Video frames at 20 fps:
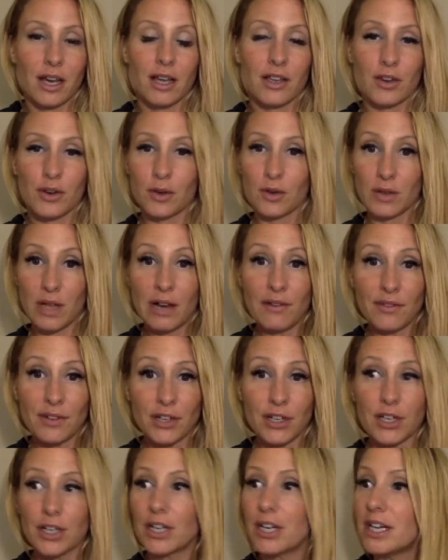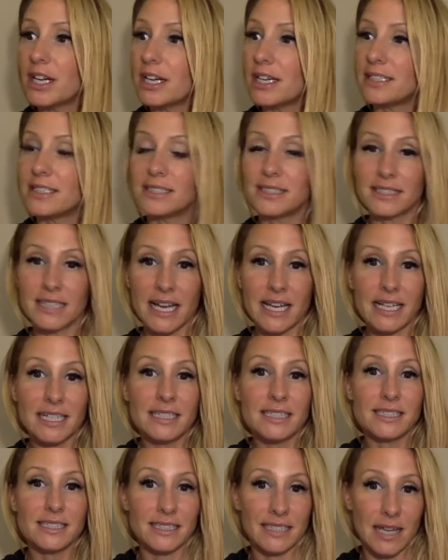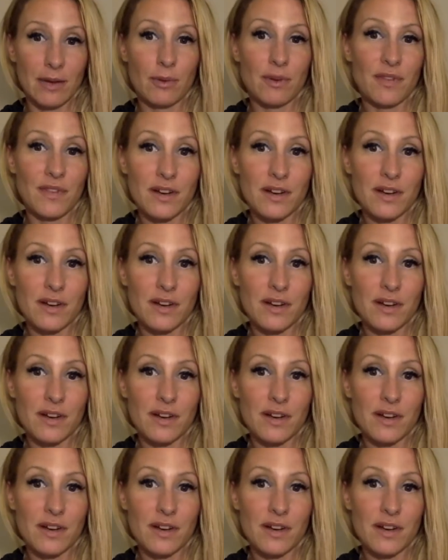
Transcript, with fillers: your lover decided to stay with